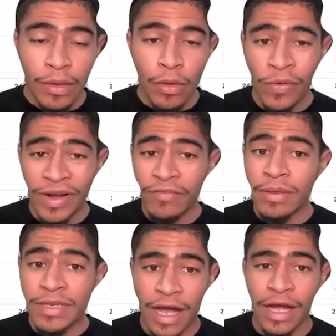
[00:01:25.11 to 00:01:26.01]
whenever the
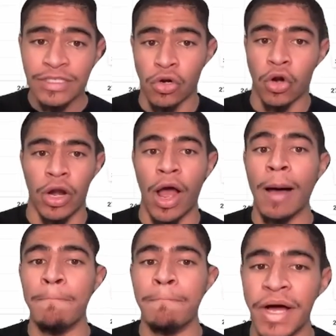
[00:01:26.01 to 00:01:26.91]
dots are
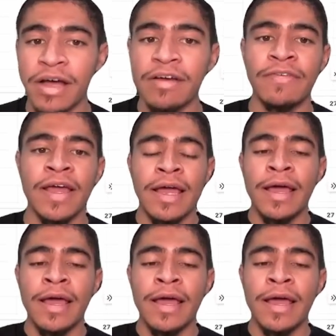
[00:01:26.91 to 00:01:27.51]
above